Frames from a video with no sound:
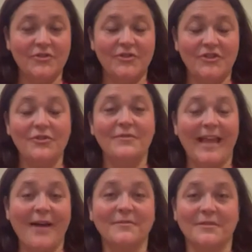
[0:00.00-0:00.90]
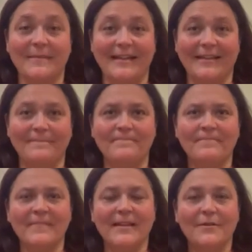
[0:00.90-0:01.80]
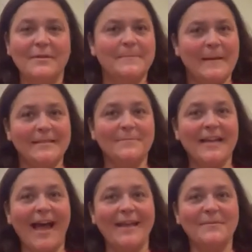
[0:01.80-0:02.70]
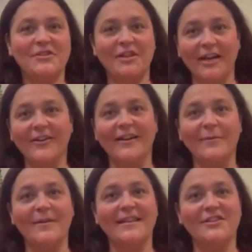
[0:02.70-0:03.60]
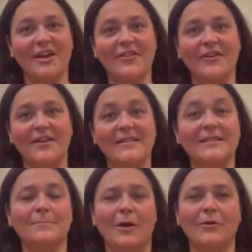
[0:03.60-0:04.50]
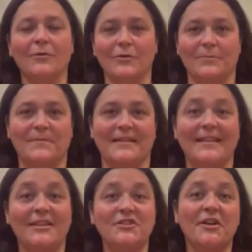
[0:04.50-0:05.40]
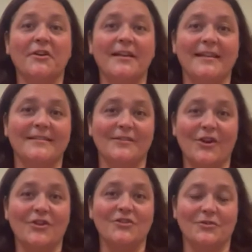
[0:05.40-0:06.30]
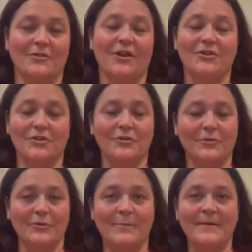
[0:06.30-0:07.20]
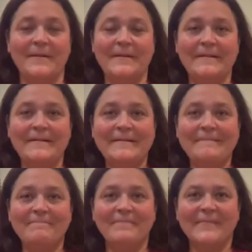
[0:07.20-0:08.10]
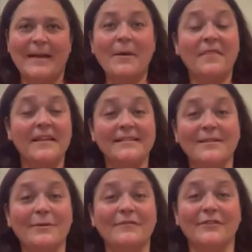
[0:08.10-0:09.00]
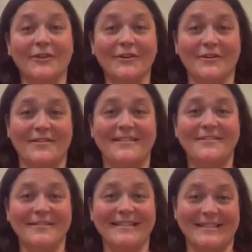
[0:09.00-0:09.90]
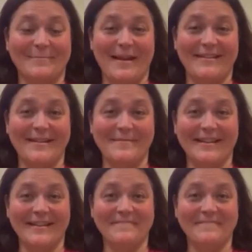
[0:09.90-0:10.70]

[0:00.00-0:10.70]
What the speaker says: June council meeting. We spent some time sharing with each other in small groups and then sharing as a larger group about things that we've learned during this pandemic